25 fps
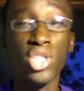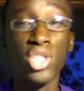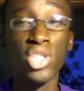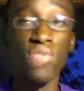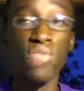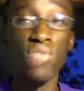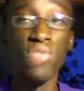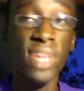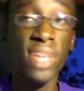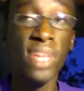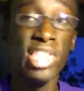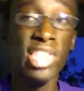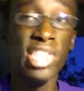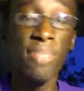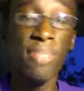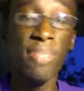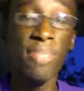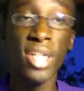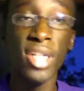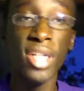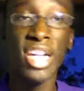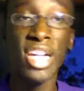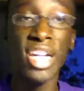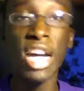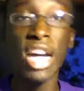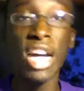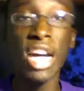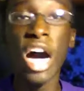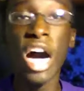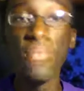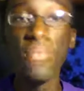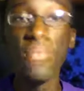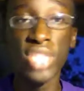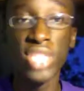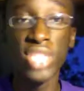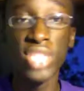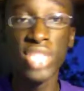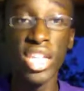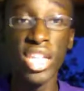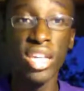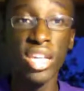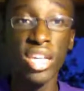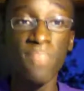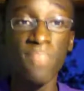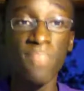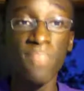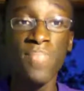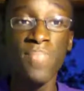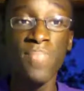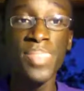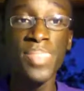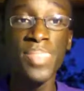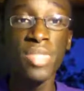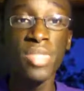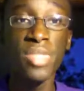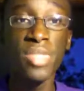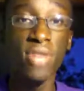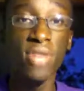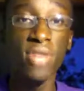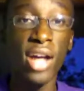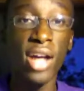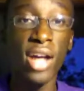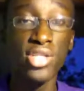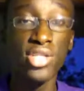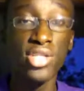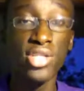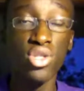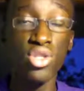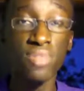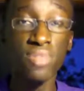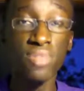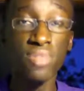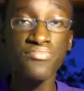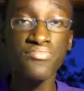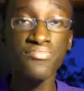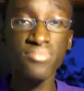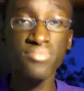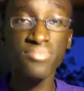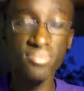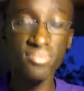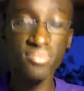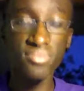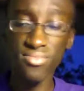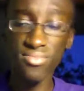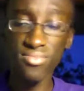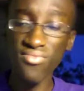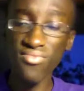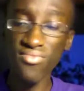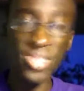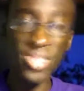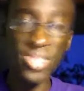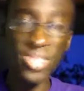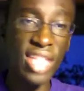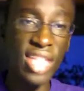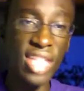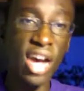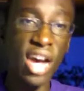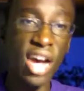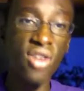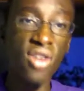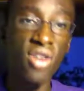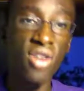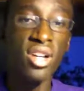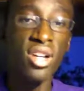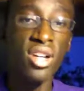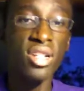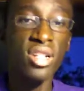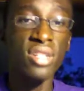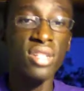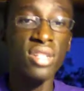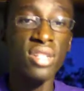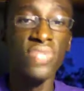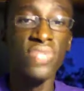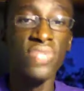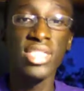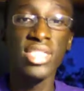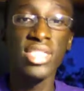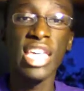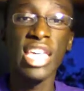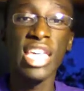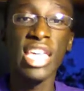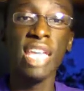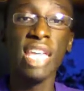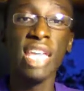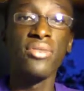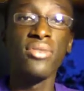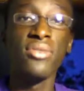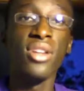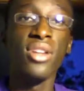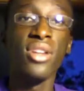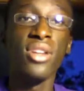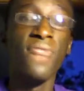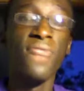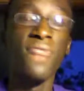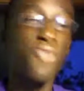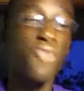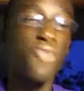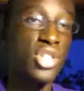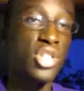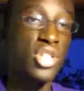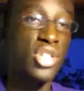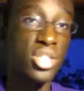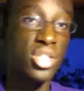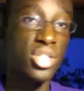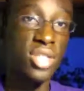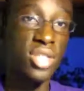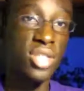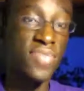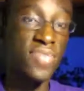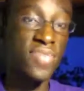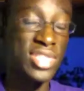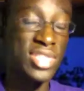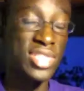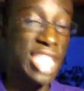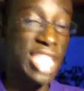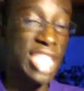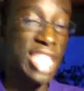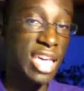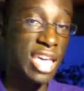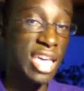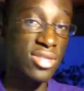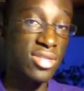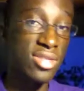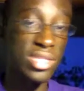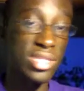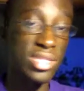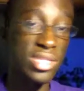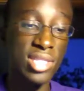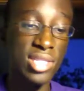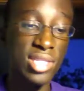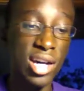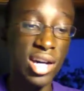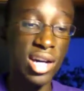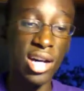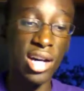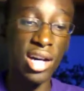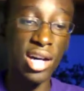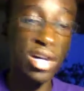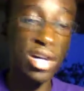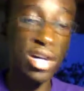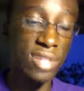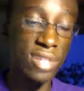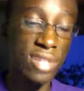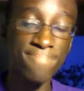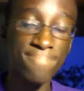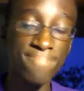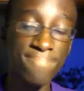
you missed by not updating your console. Now, this game, unfortunately, this jailbreak